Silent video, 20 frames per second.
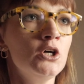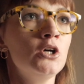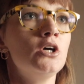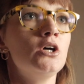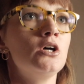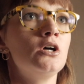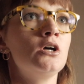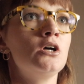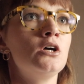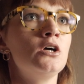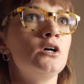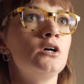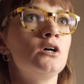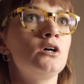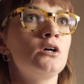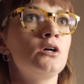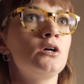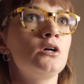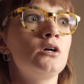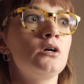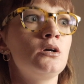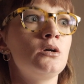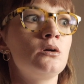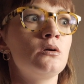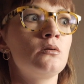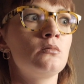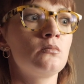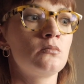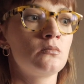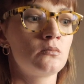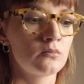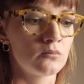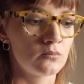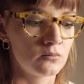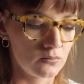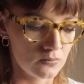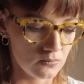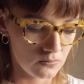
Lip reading: (no one is talking)